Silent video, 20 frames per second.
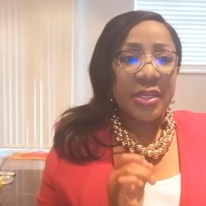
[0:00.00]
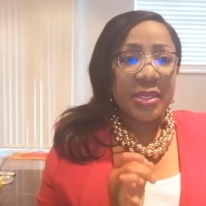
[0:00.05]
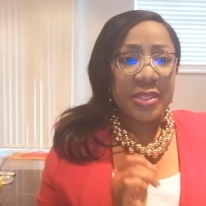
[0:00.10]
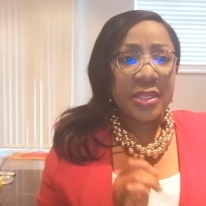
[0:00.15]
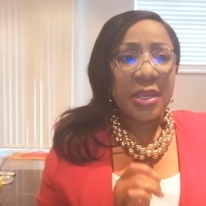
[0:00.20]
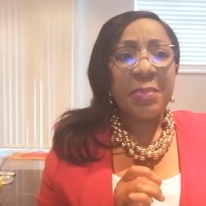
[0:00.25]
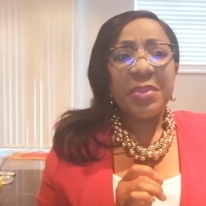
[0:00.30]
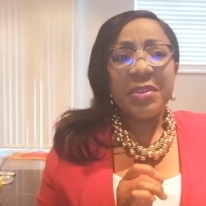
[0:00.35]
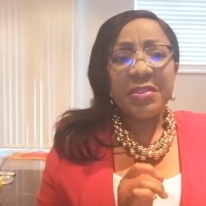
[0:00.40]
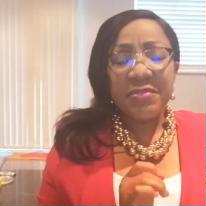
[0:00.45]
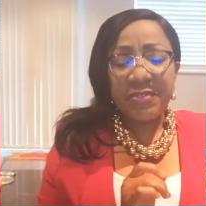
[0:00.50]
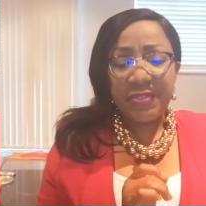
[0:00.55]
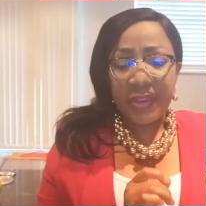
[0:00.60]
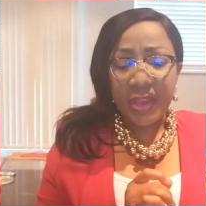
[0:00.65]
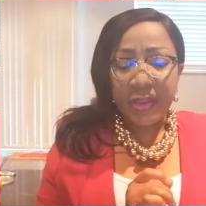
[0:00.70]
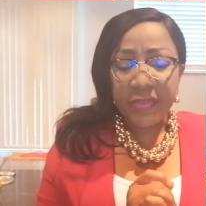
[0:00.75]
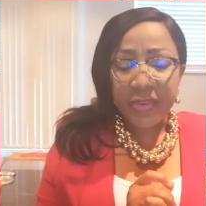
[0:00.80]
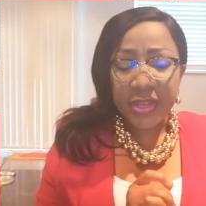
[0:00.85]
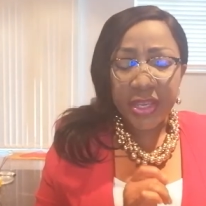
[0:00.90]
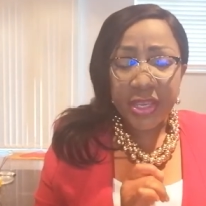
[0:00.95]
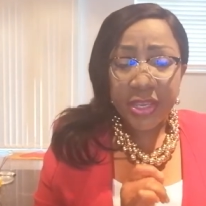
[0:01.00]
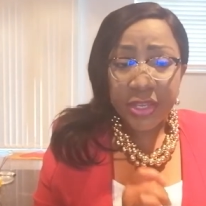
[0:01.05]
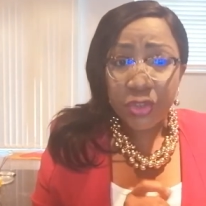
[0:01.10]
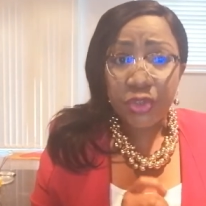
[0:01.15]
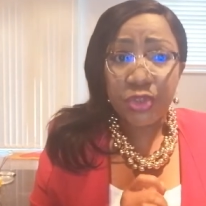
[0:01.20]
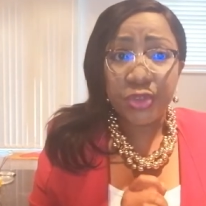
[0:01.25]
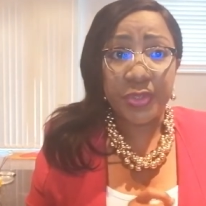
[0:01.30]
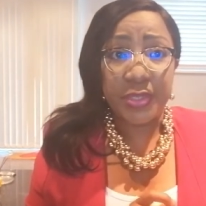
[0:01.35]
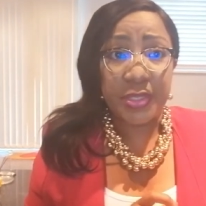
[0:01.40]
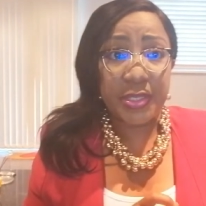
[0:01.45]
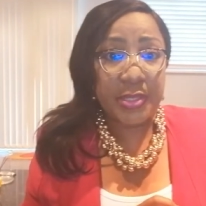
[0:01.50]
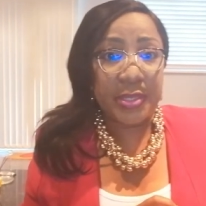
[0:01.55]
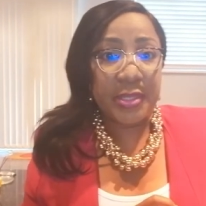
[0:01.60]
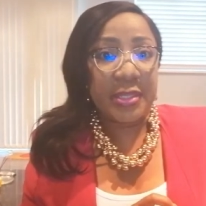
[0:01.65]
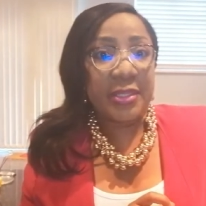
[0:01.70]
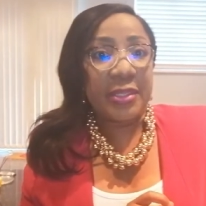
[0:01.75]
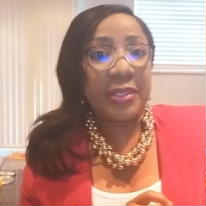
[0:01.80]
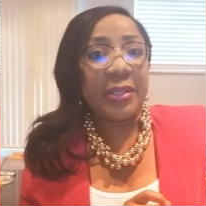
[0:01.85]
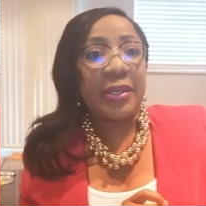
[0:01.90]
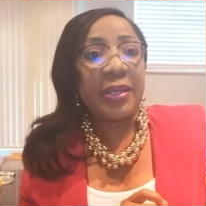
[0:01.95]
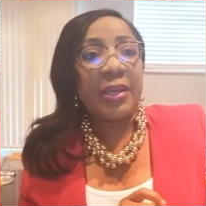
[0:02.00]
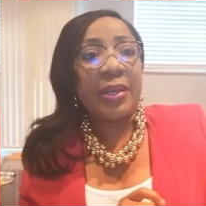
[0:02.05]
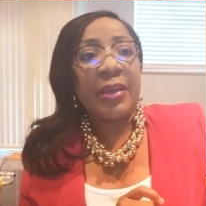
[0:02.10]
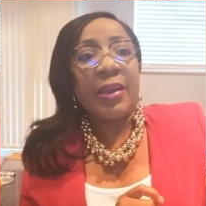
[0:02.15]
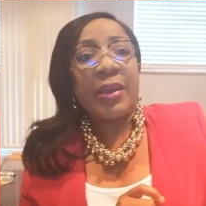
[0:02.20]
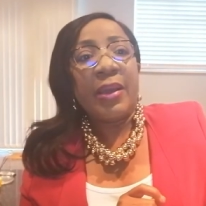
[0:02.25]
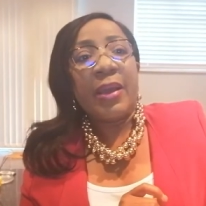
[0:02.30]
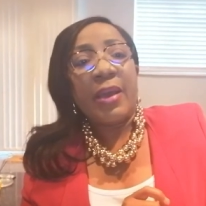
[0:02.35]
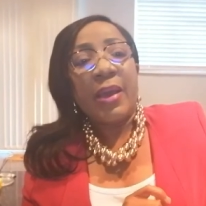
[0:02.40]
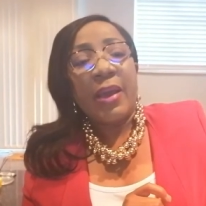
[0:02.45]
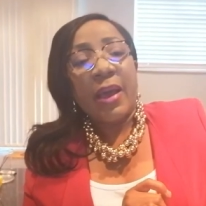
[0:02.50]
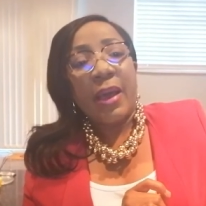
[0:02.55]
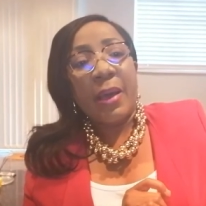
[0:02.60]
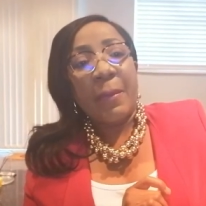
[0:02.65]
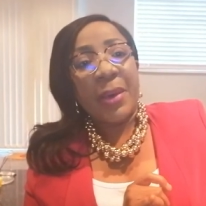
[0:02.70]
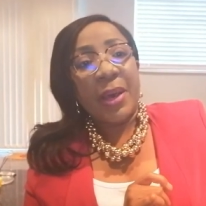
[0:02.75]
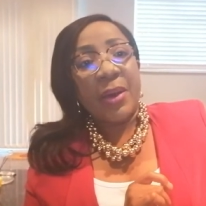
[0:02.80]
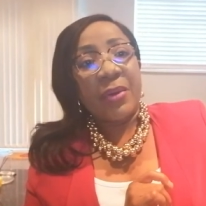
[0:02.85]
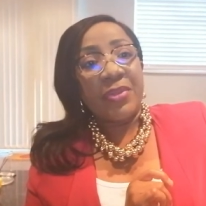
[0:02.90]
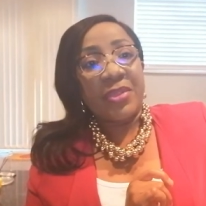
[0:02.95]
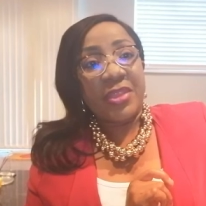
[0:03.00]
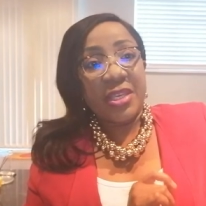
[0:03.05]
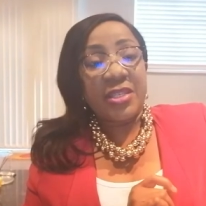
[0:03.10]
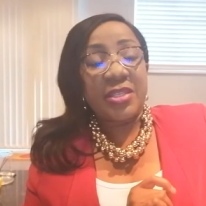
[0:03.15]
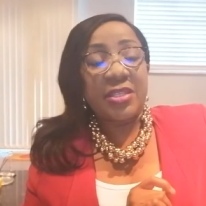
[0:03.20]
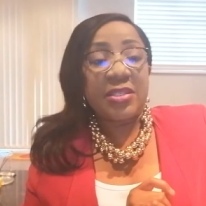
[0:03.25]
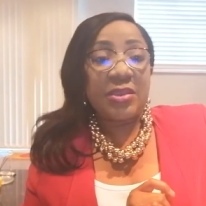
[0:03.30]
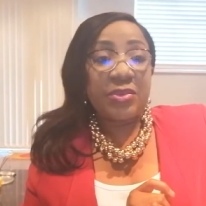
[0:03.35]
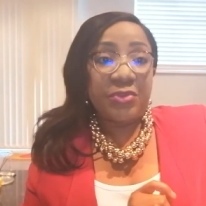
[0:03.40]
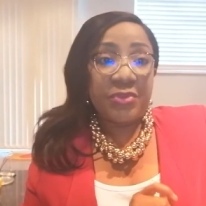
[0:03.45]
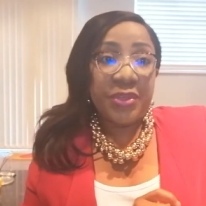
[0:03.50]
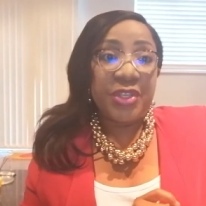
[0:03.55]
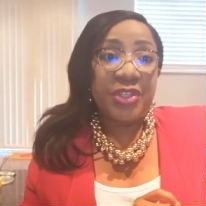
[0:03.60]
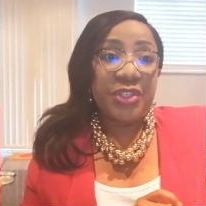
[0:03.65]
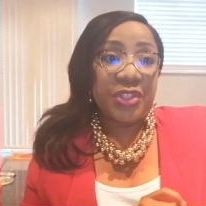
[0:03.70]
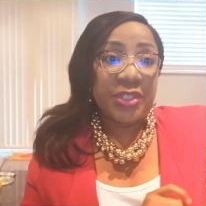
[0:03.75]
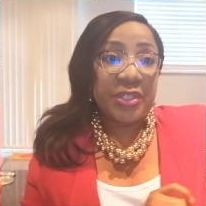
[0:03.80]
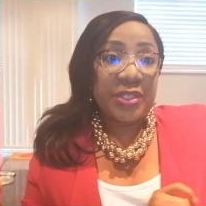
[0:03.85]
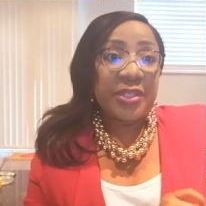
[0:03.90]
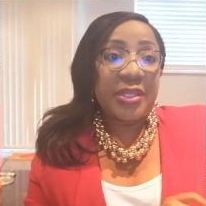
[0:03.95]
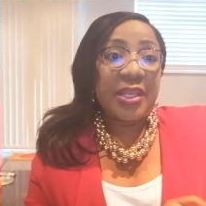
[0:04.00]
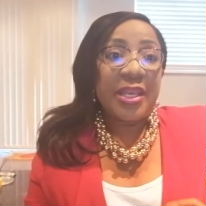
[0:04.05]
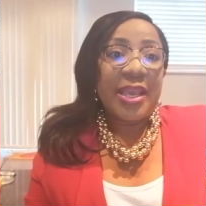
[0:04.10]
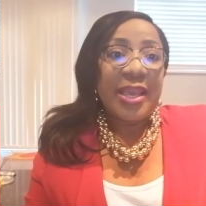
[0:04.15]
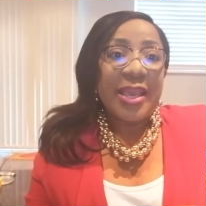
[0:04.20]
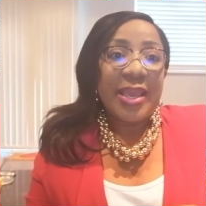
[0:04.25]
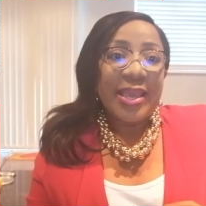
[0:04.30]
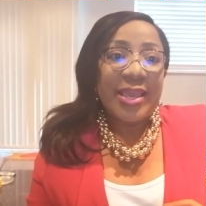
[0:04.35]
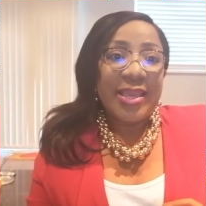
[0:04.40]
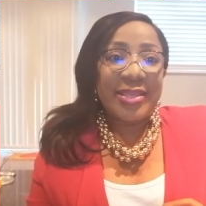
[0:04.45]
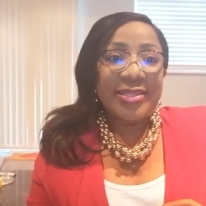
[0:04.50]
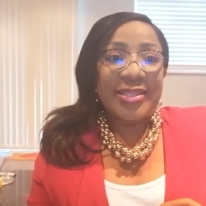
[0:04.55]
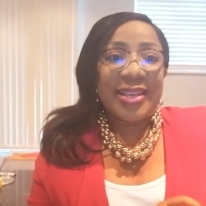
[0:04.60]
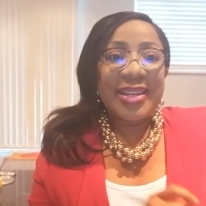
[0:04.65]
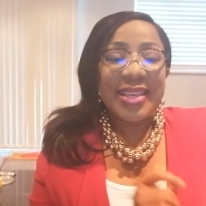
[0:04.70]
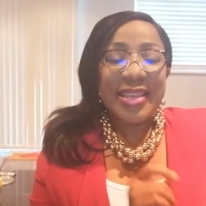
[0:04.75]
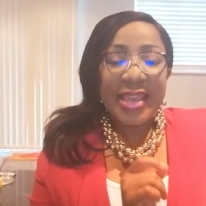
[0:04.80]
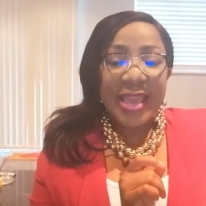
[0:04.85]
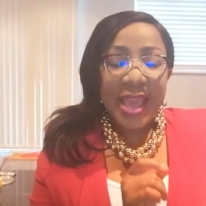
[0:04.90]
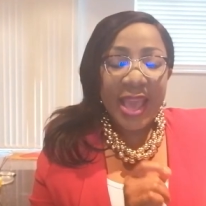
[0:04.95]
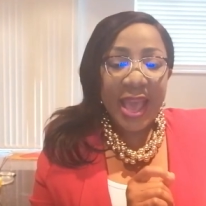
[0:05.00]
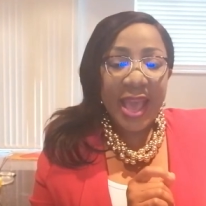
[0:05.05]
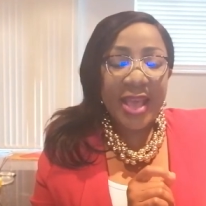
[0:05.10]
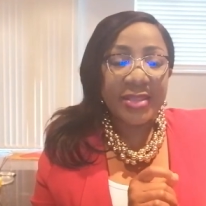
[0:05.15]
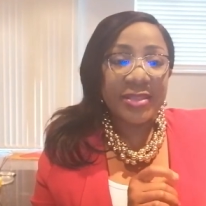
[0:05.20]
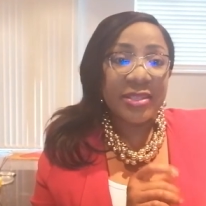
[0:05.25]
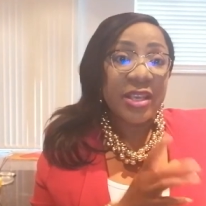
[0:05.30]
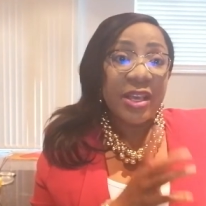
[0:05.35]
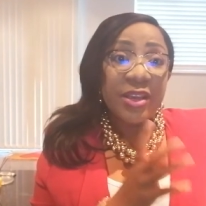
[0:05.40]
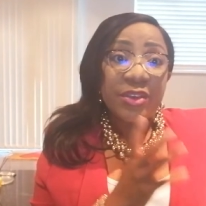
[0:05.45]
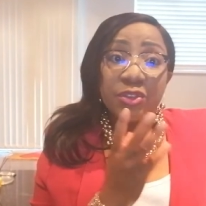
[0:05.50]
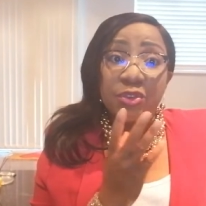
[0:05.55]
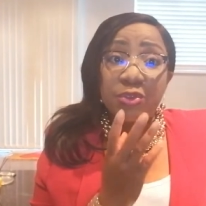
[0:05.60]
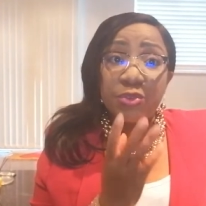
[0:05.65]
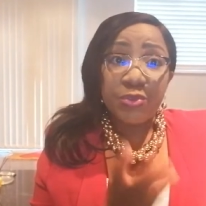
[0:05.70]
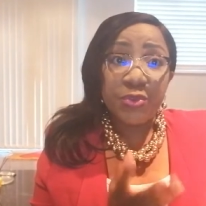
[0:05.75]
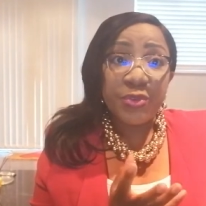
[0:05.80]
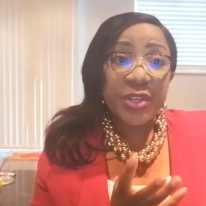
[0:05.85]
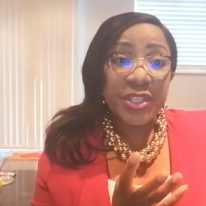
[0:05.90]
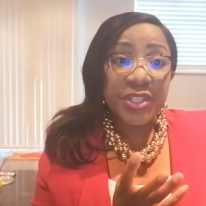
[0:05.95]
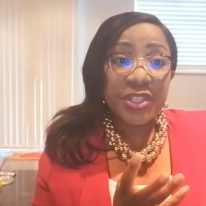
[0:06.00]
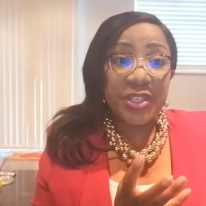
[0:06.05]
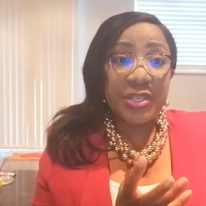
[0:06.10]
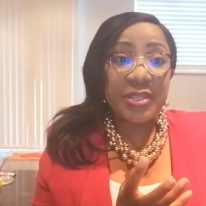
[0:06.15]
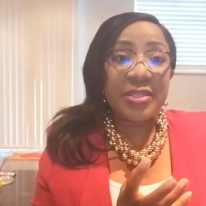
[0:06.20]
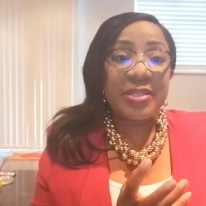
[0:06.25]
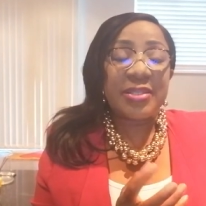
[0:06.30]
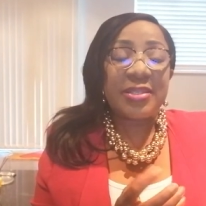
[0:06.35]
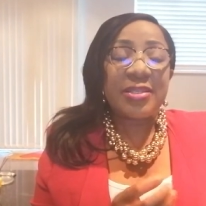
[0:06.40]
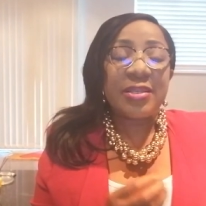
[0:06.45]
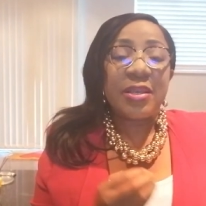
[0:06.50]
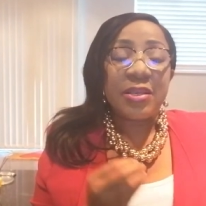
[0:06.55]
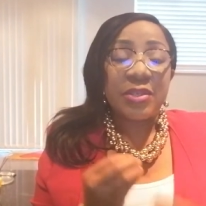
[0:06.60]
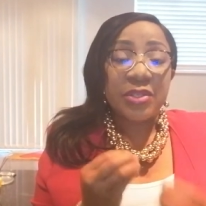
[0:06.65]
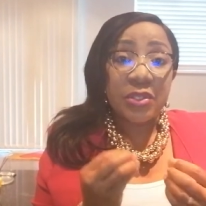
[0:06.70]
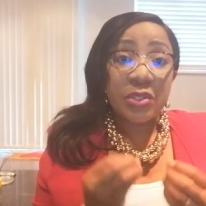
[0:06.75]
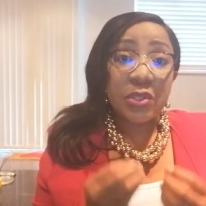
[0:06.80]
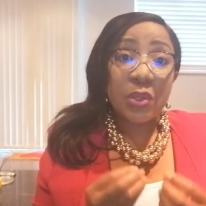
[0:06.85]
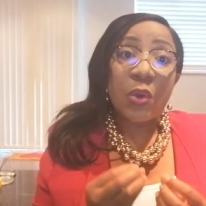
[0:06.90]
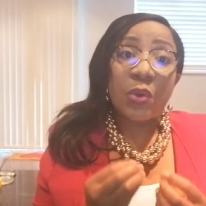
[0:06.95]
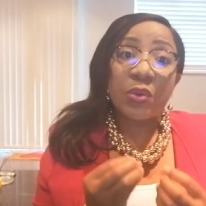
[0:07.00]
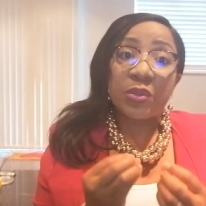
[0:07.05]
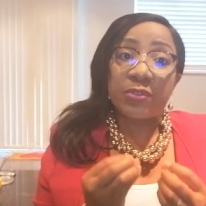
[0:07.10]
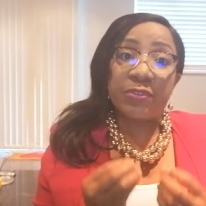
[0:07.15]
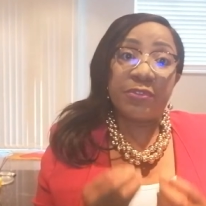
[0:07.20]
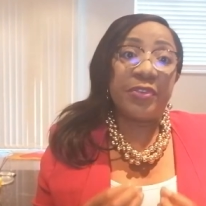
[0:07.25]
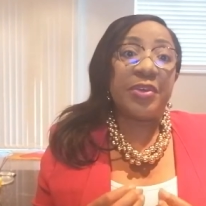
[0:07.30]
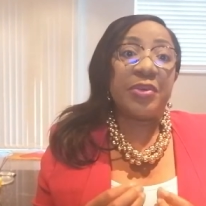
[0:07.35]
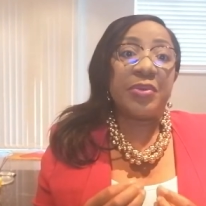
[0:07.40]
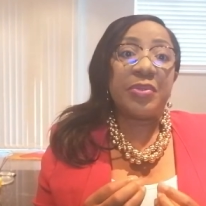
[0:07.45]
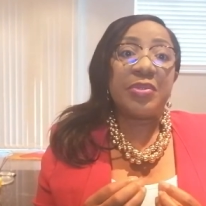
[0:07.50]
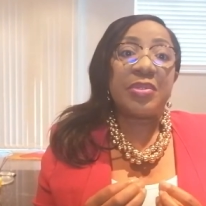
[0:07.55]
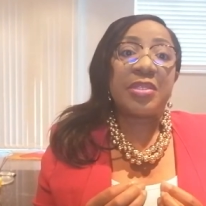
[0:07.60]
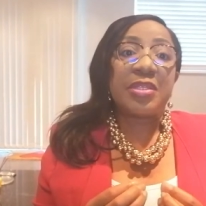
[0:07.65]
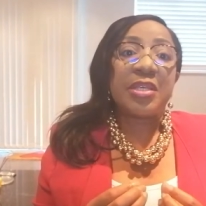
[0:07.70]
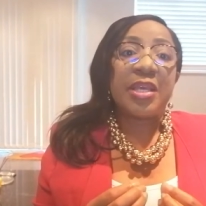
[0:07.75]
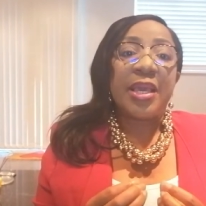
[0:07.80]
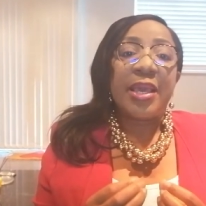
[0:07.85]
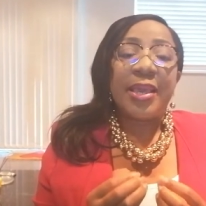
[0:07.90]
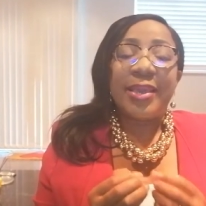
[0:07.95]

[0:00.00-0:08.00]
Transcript: Something very interesting about this region is that it has the richest salt fields